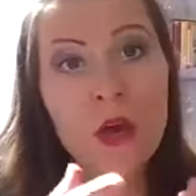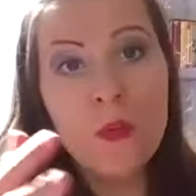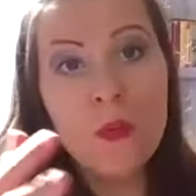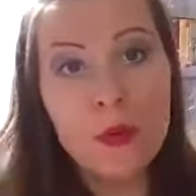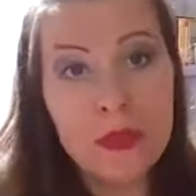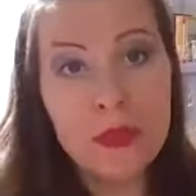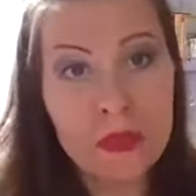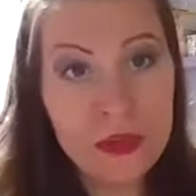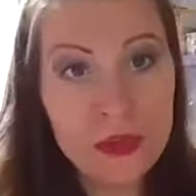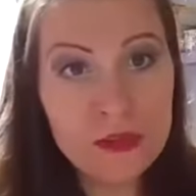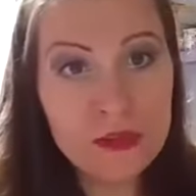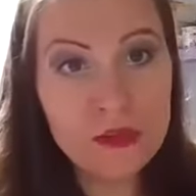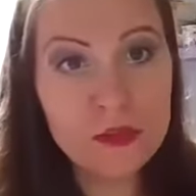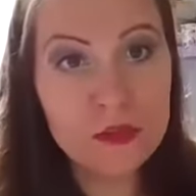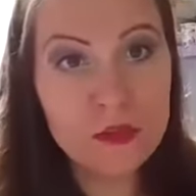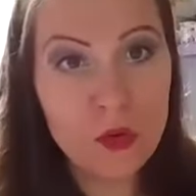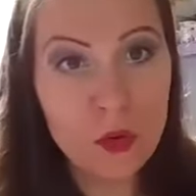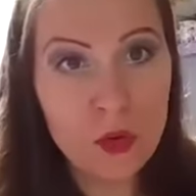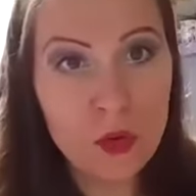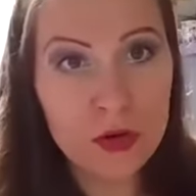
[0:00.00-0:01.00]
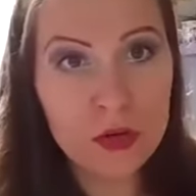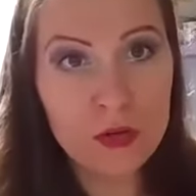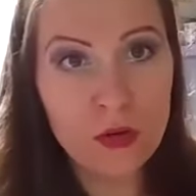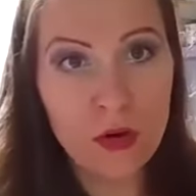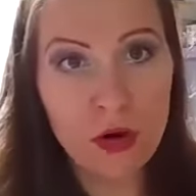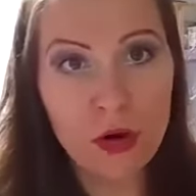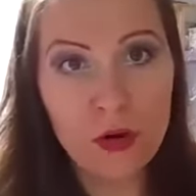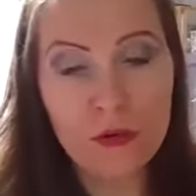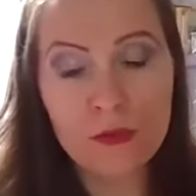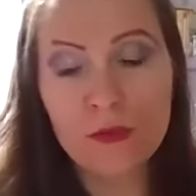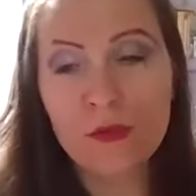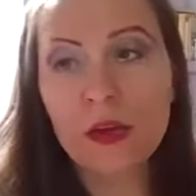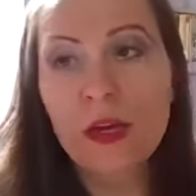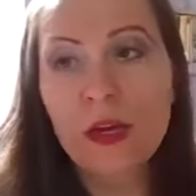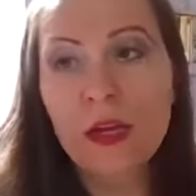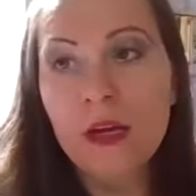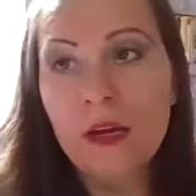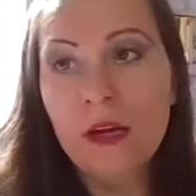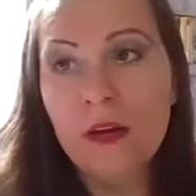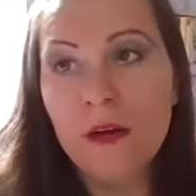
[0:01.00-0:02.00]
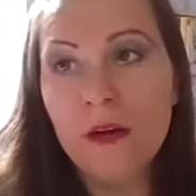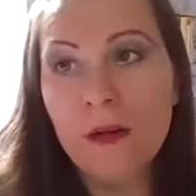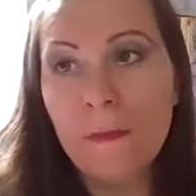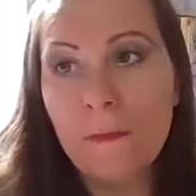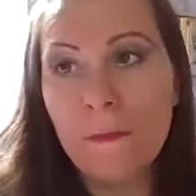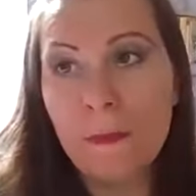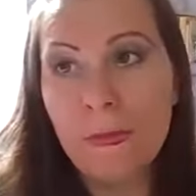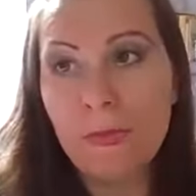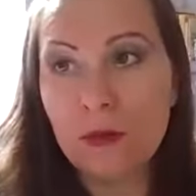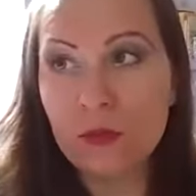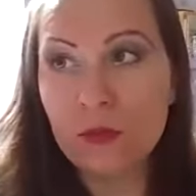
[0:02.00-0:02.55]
with this sort of um,